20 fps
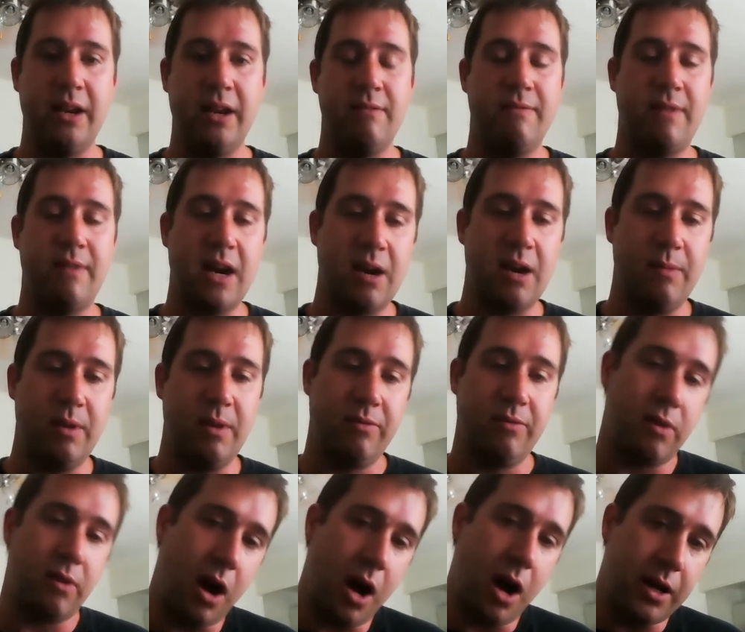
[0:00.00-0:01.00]
an environment
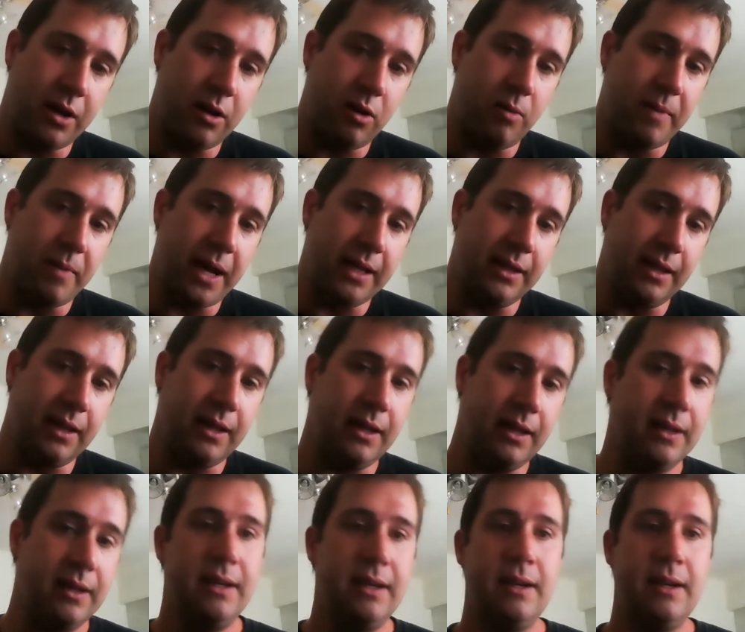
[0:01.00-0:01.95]
for audio mainly,